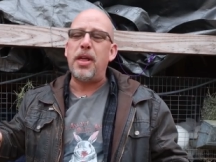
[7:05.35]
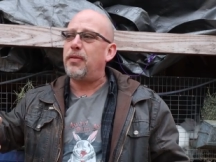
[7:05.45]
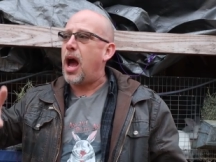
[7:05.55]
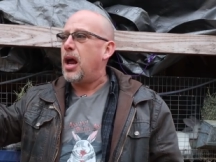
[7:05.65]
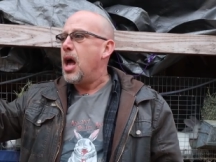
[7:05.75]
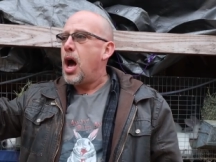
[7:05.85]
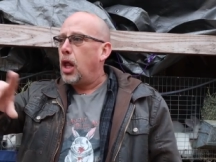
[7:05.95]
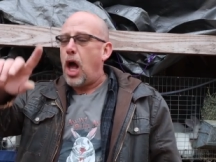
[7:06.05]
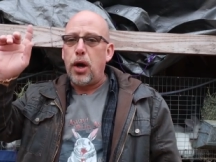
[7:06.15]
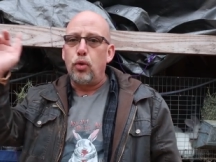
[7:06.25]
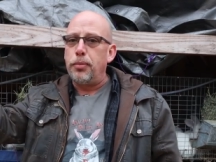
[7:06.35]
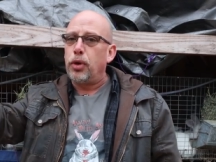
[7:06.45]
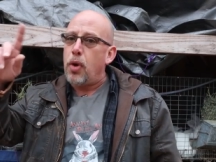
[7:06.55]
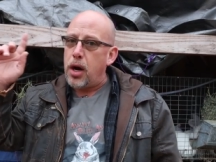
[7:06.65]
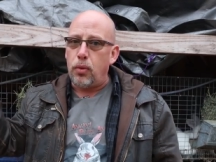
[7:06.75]
They've got a lot of room
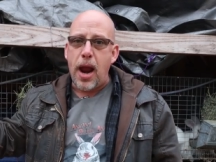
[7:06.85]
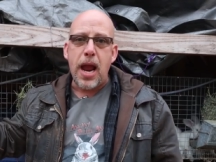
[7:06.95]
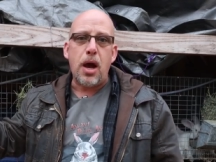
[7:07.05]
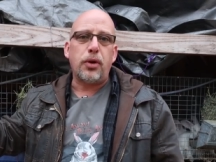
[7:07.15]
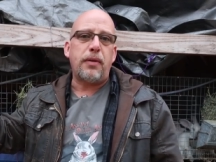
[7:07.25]
to run around.